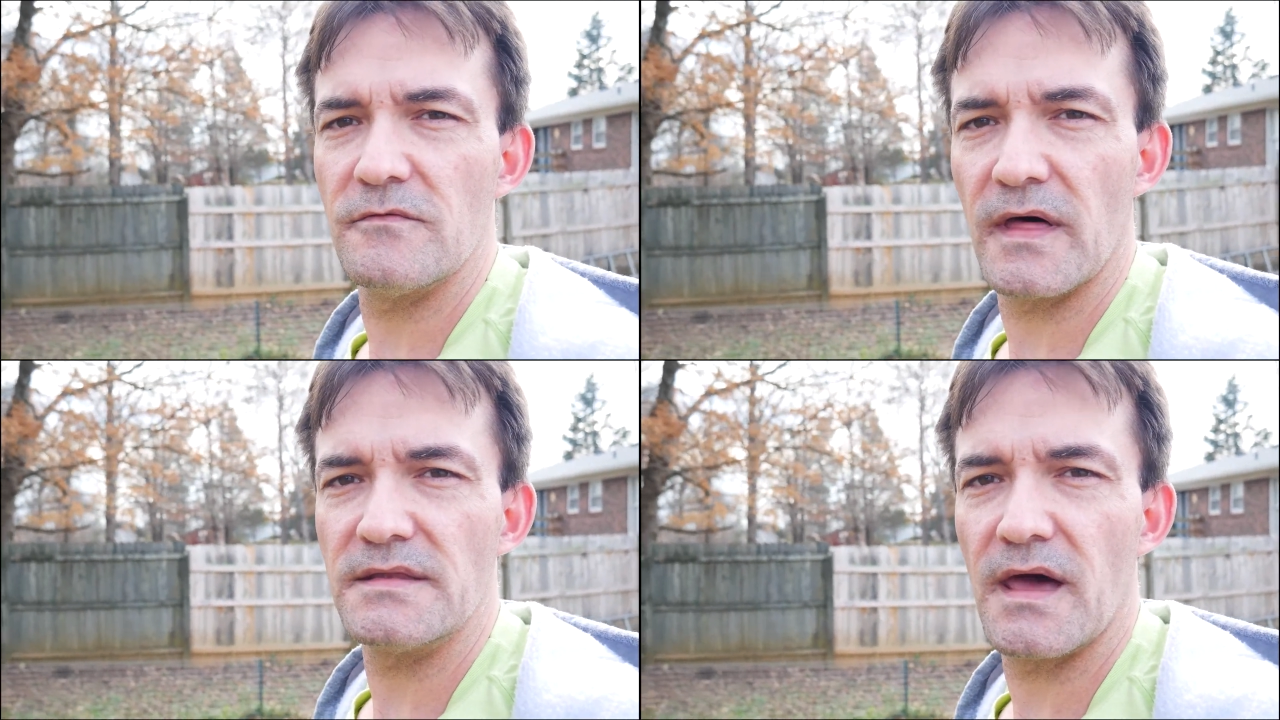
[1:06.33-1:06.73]

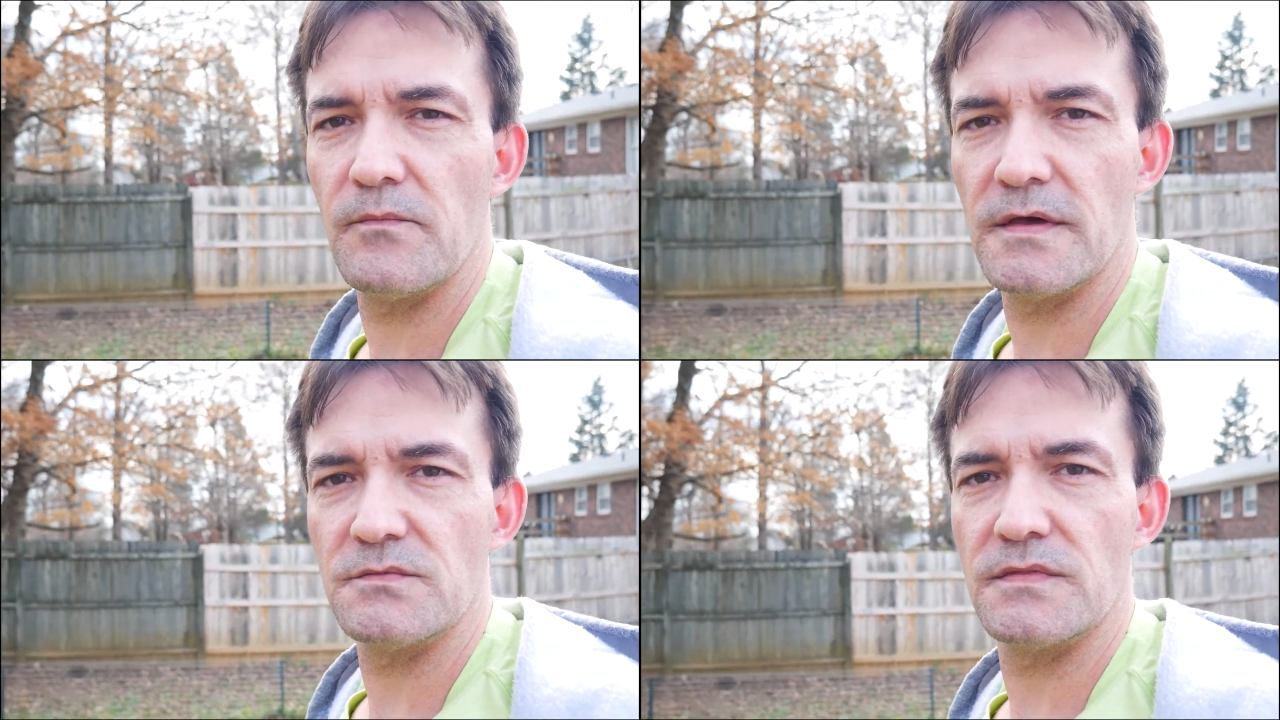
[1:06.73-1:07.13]
flight
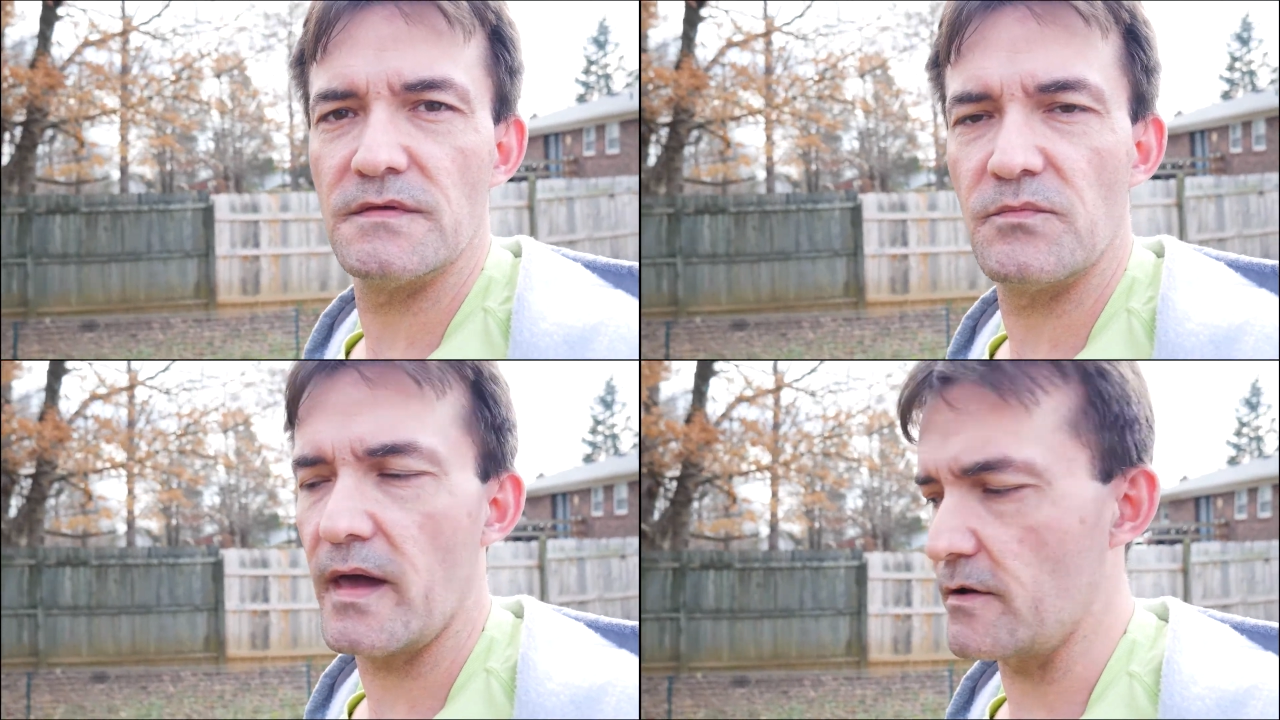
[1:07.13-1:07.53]
time is with
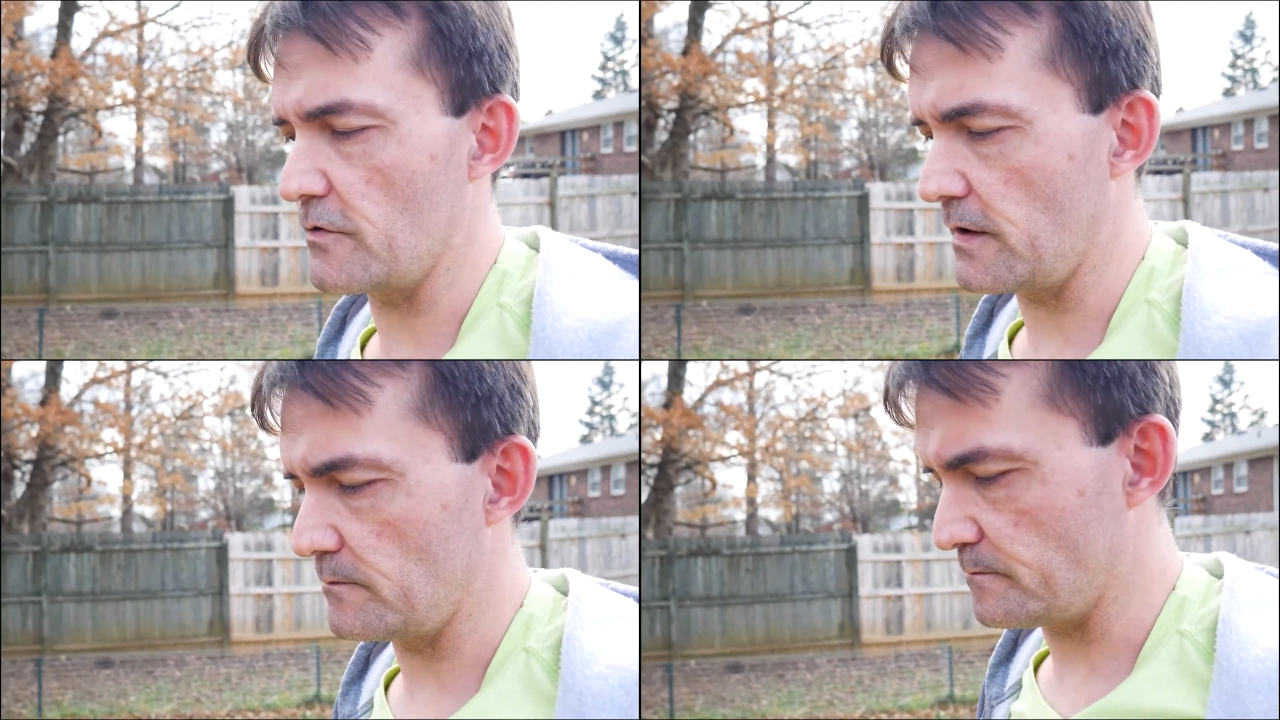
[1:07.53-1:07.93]
this
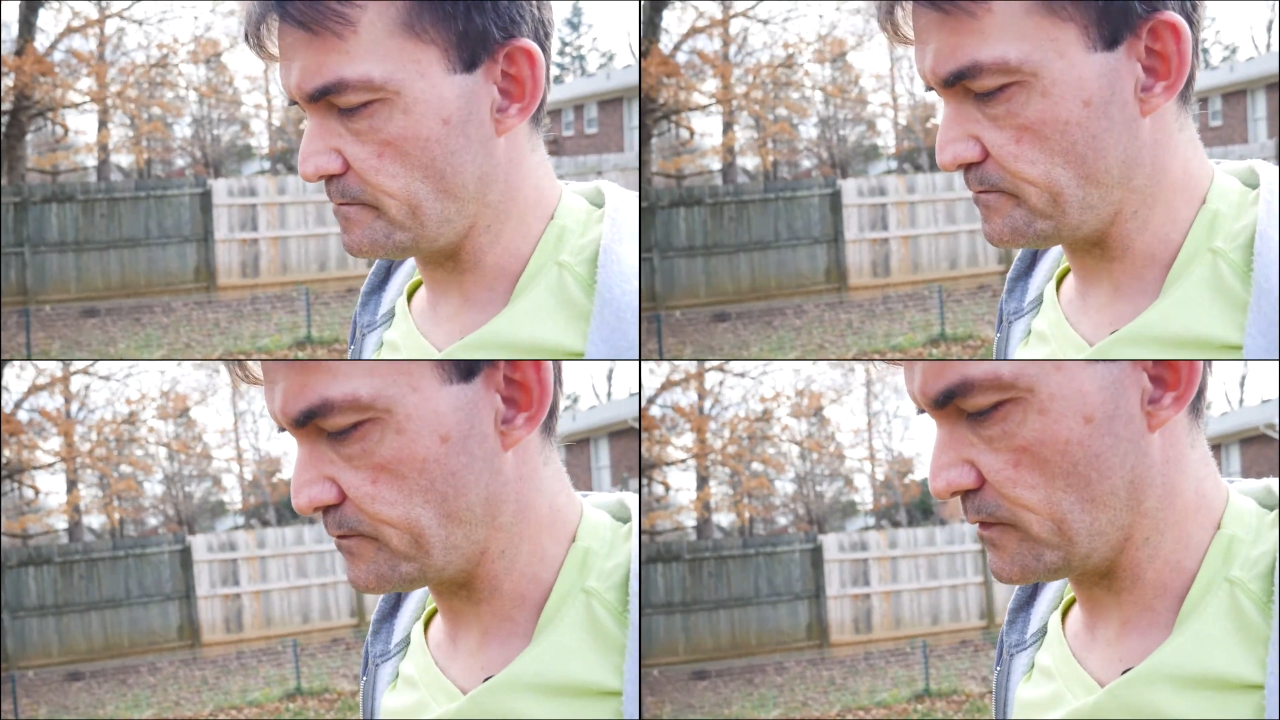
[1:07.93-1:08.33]
battery.
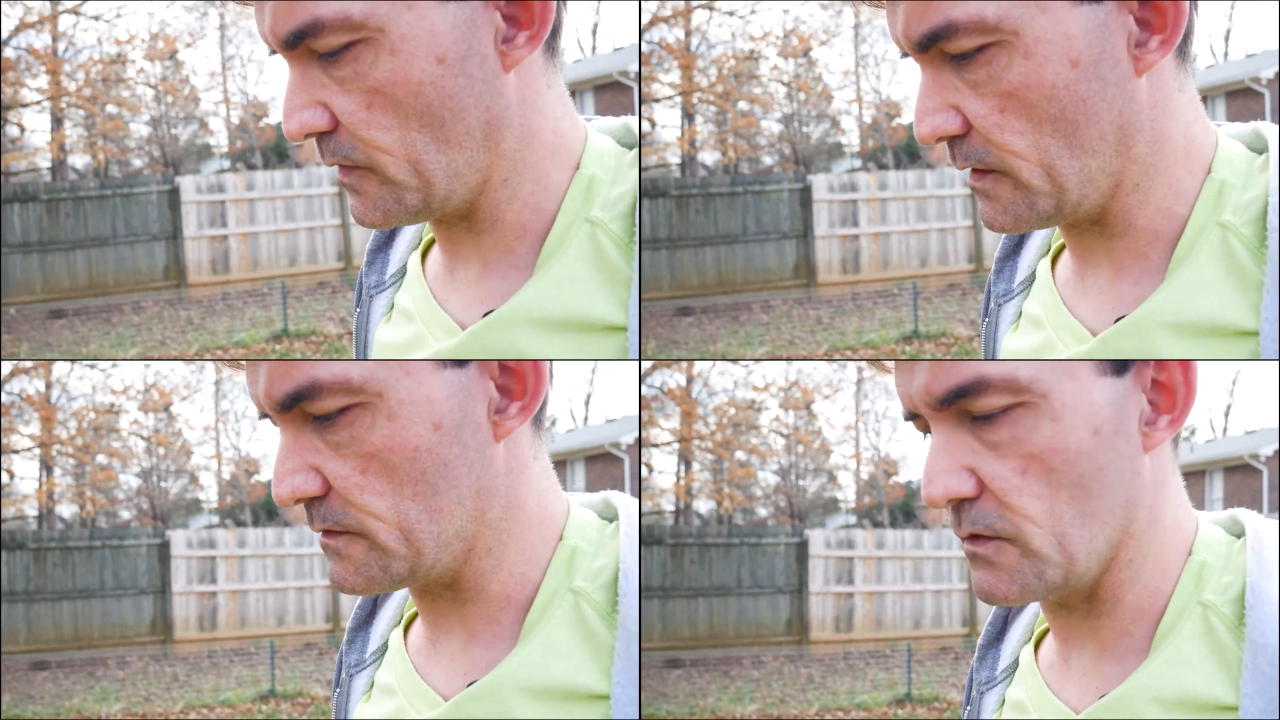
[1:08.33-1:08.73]

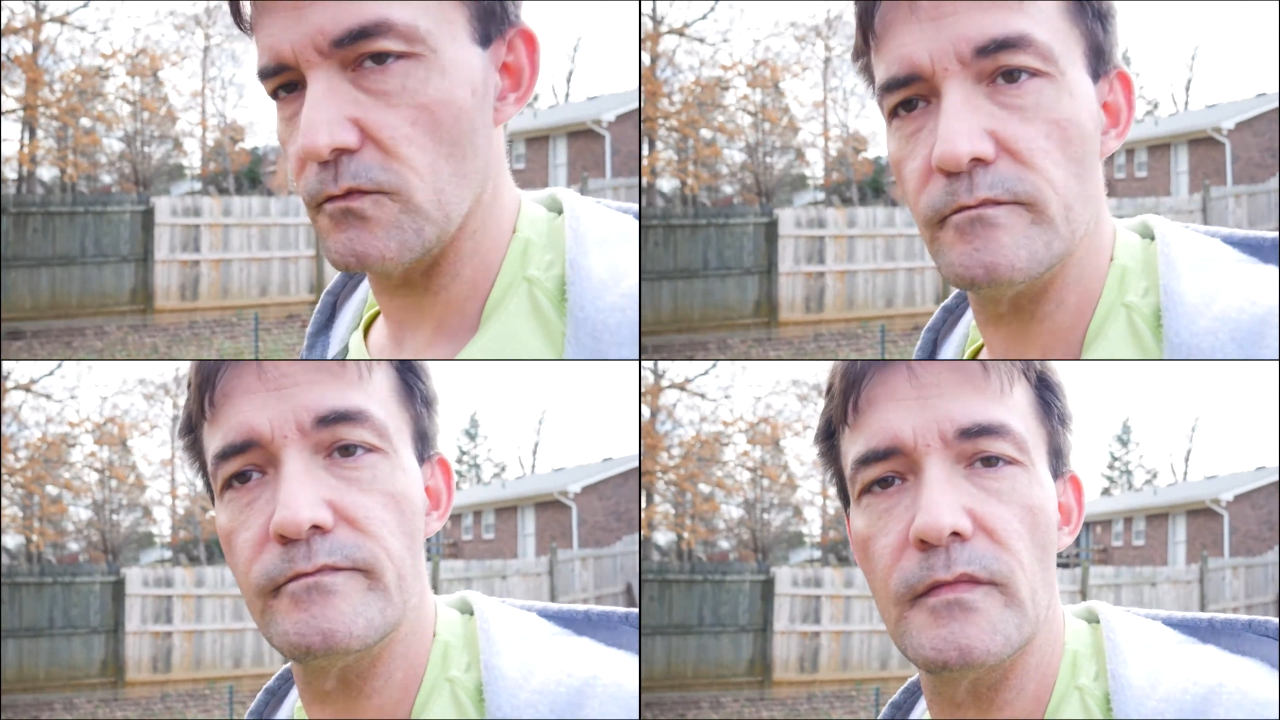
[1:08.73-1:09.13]

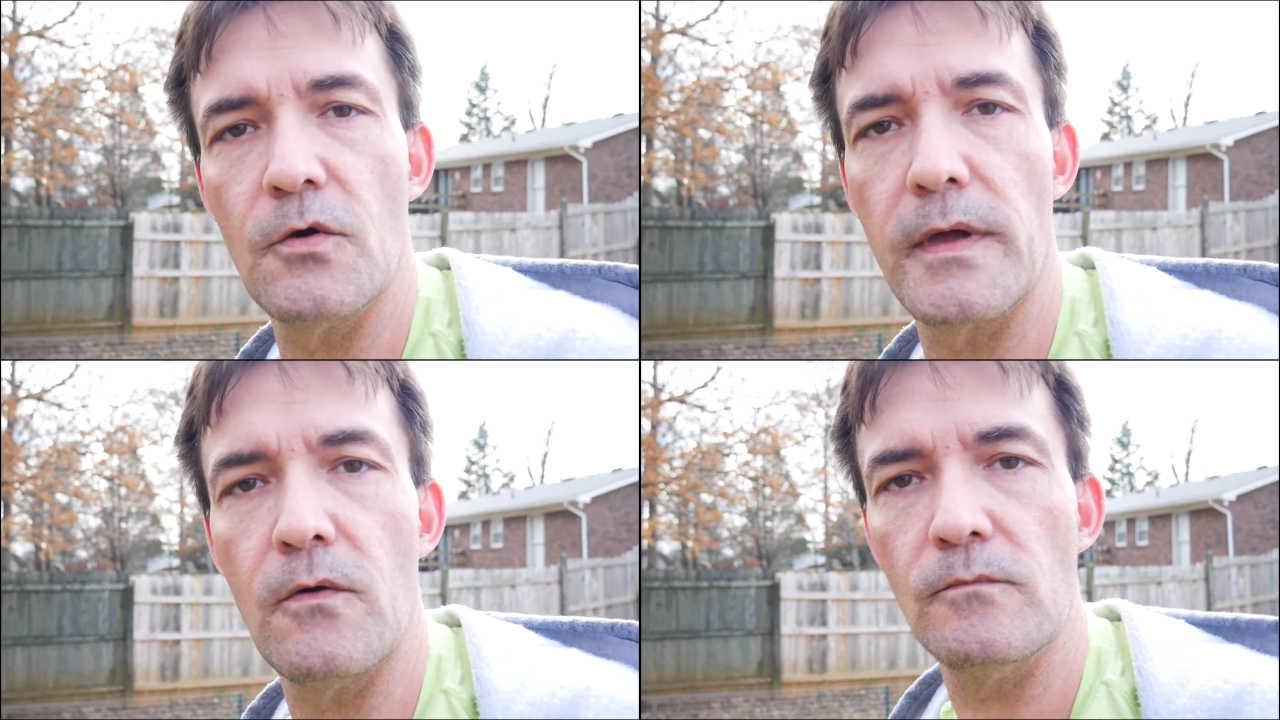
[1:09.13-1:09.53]
So
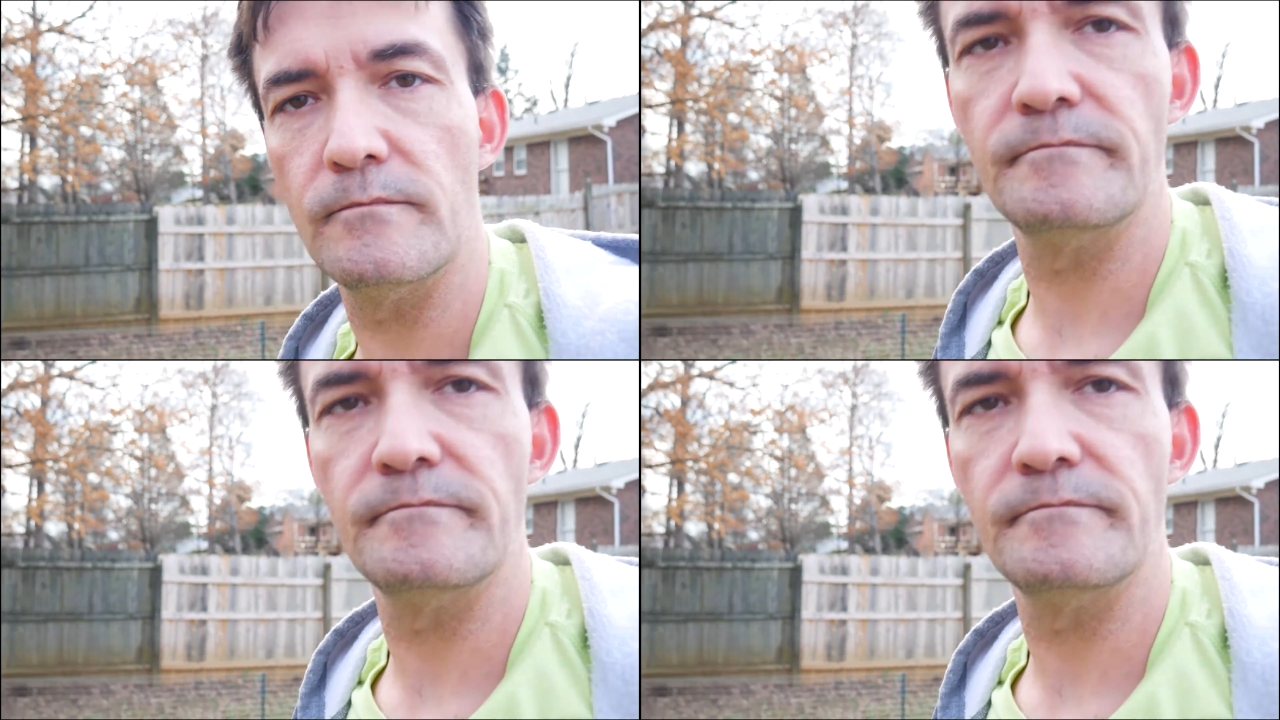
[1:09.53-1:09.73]
here we go.